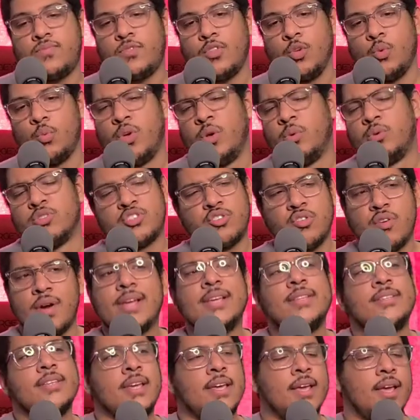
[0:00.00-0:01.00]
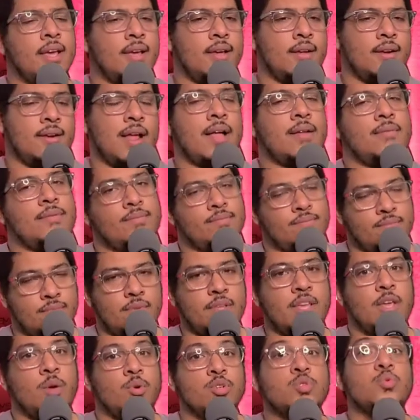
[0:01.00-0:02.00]
it was crazy, um,
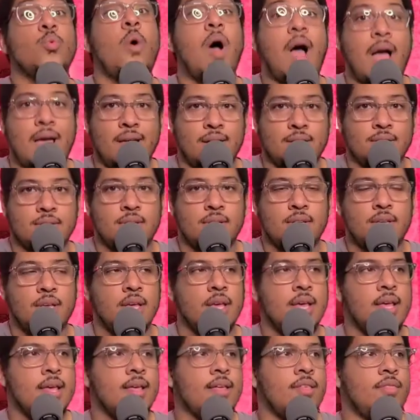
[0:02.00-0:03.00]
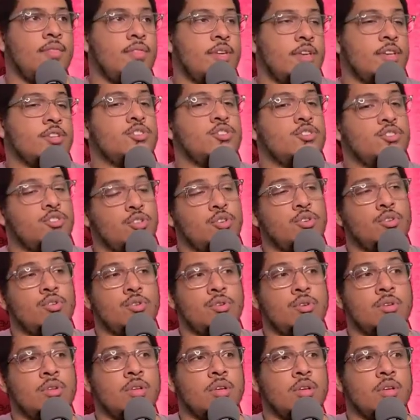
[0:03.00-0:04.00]
it was wild. This
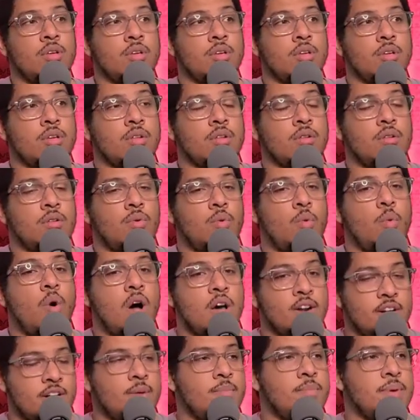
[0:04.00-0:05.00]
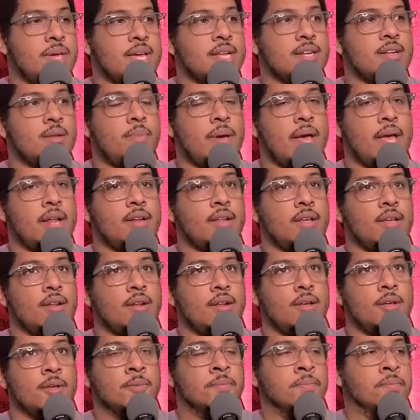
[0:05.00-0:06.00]
dude wanted to be independent,
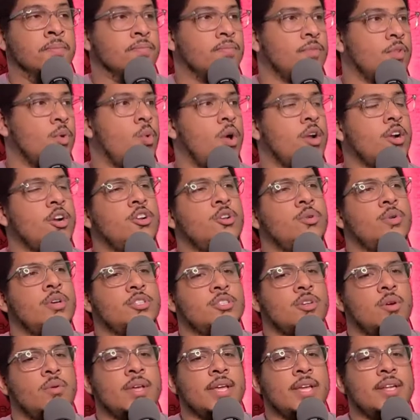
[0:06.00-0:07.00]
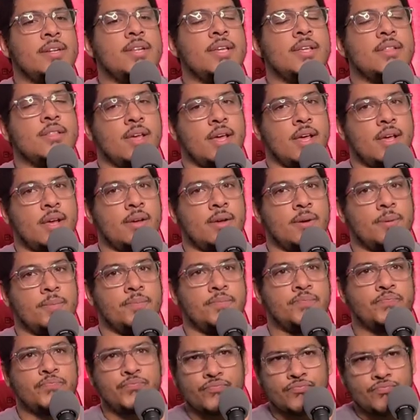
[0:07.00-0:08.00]
wanted to do his own indie thing,
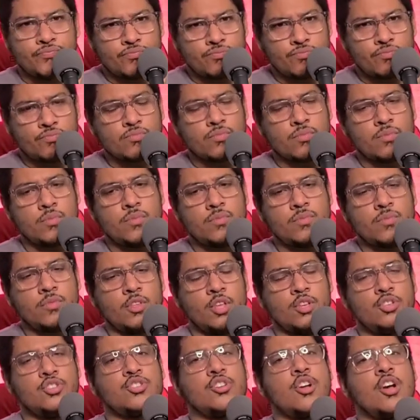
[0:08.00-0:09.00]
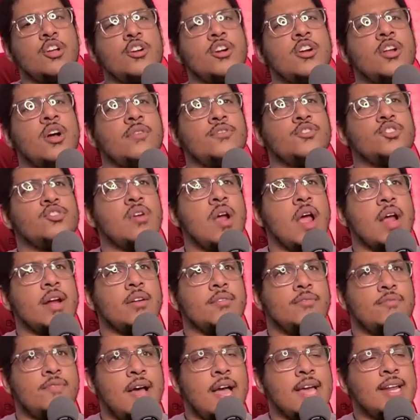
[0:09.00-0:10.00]
started off trying to
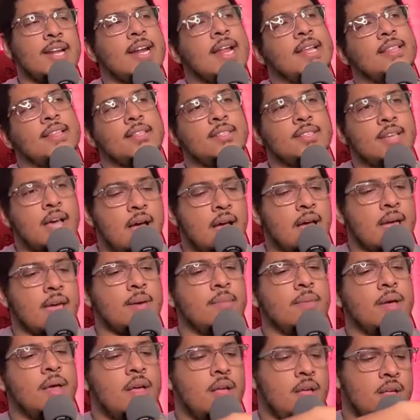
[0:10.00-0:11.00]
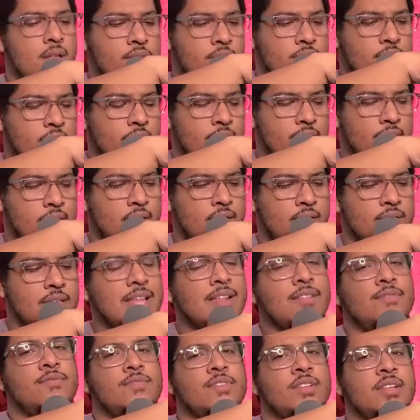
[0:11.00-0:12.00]
fight, and at the time, the, the,
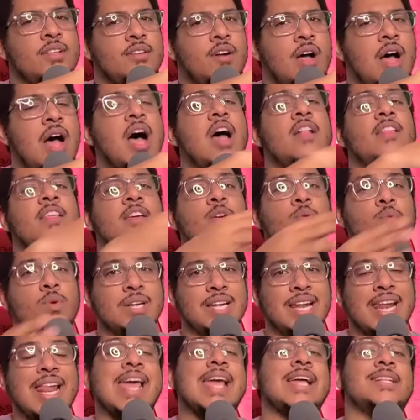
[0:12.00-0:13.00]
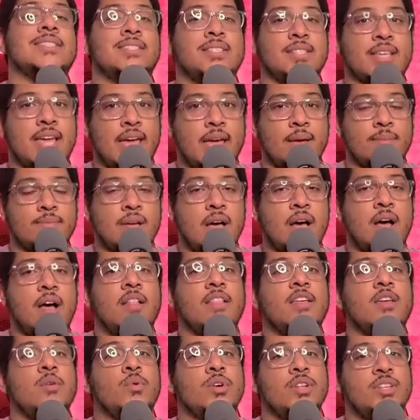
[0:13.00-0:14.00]
the Hollywood landscape, the
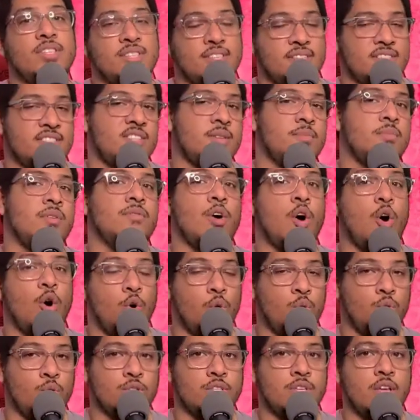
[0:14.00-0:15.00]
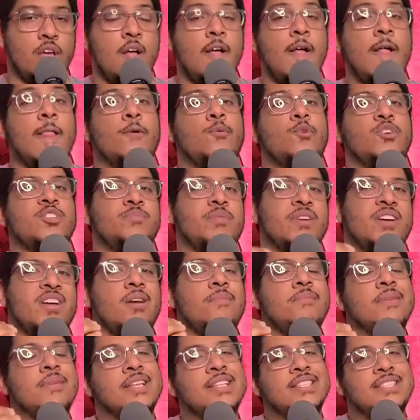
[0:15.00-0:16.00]
Hollywood system of old was
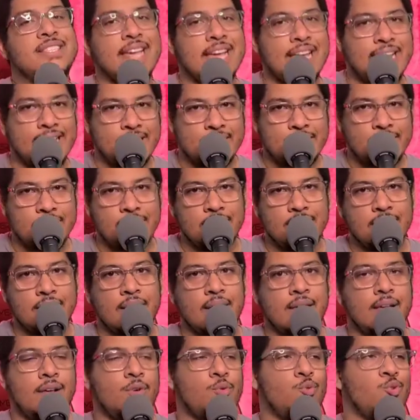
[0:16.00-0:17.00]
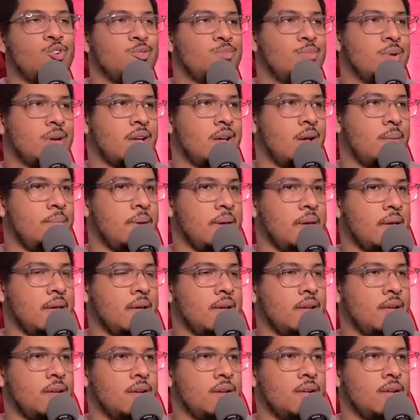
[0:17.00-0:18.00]
becoming dated, was
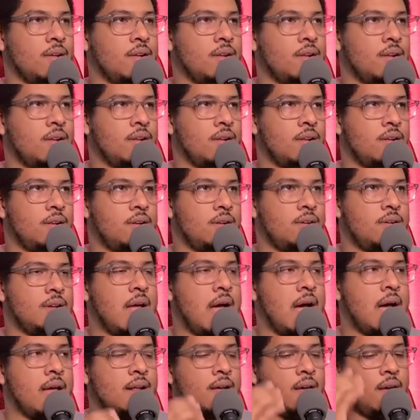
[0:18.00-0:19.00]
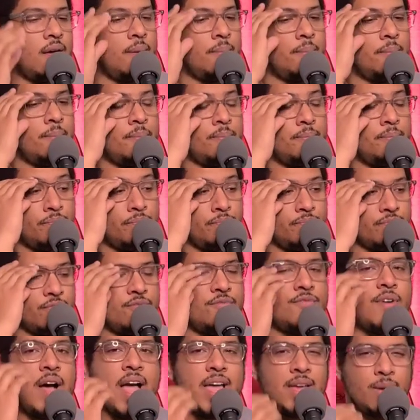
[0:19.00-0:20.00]
becoming not um,
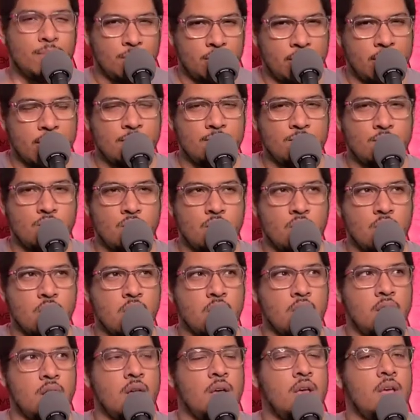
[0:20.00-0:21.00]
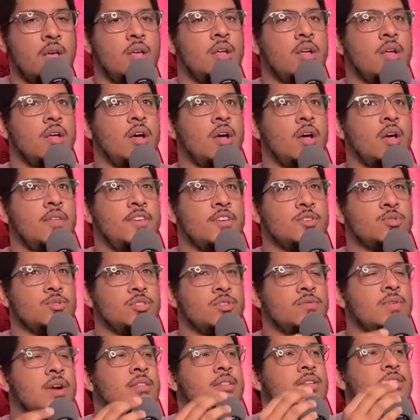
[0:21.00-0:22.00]
viable anymore. Uh, this
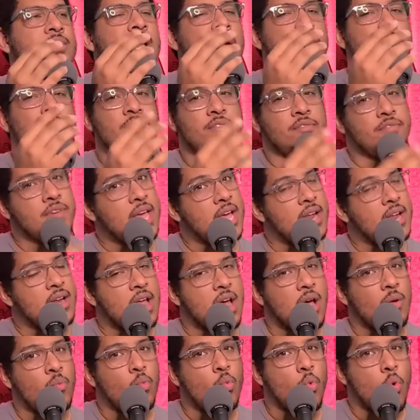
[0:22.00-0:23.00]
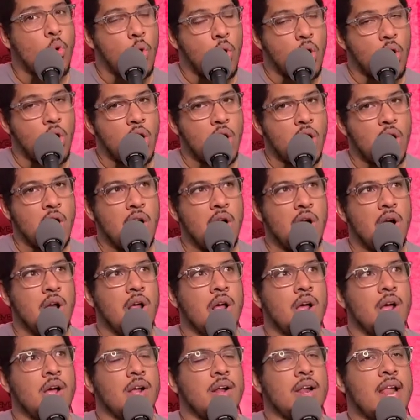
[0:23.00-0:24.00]
was around the time of the Vietnam War.
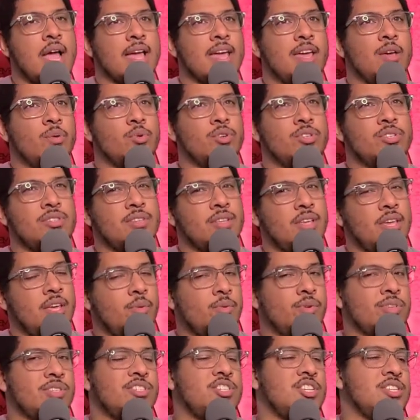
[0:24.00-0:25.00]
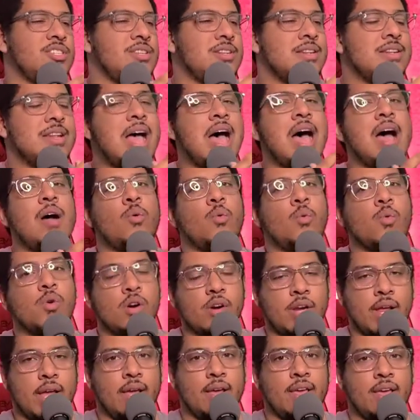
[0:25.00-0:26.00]
Like it was, it was just not
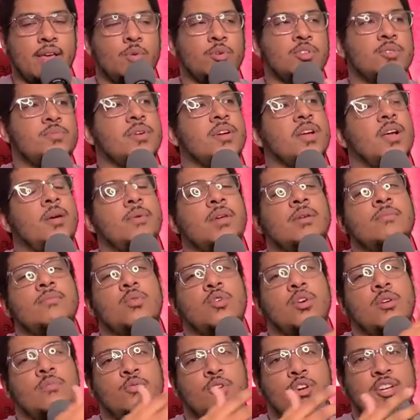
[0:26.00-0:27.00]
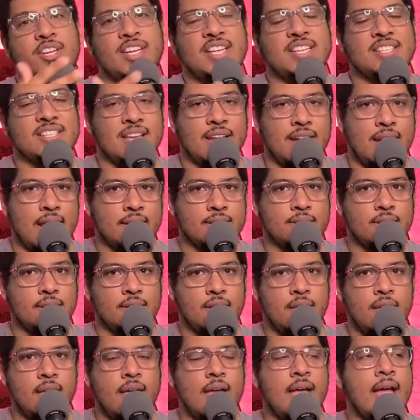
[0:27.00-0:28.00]
working. It was becoming more and more disconnected.
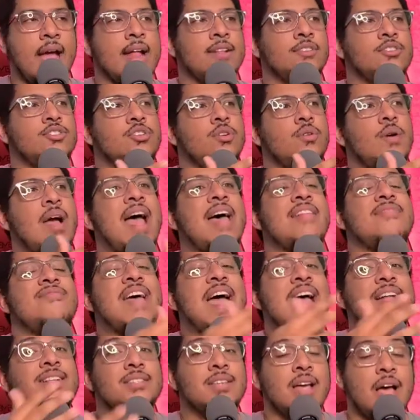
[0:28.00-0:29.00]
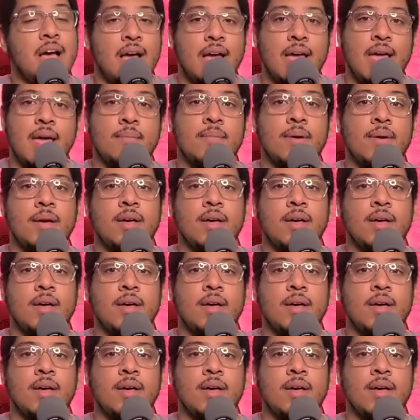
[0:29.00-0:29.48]
And so at that time,